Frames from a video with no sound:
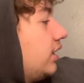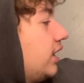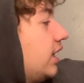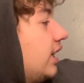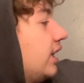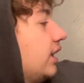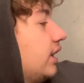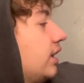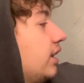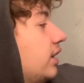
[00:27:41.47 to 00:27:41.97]

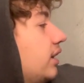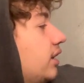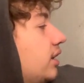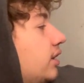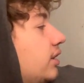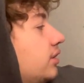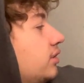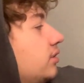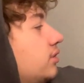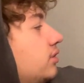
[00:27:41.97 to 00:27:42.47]
and
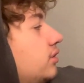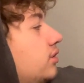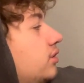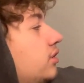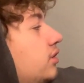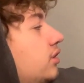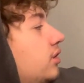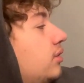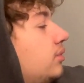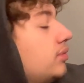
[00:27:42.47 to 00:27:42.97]
I'm
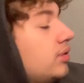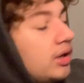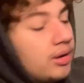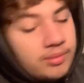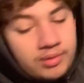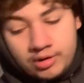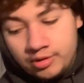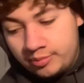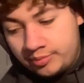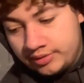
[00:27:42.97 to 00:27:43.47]

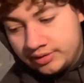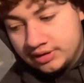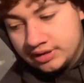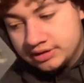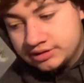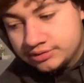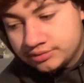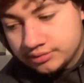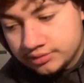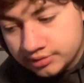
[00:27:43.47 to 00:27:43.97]
hoping
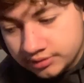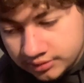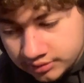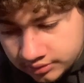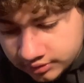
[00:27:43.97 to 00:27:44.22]
this will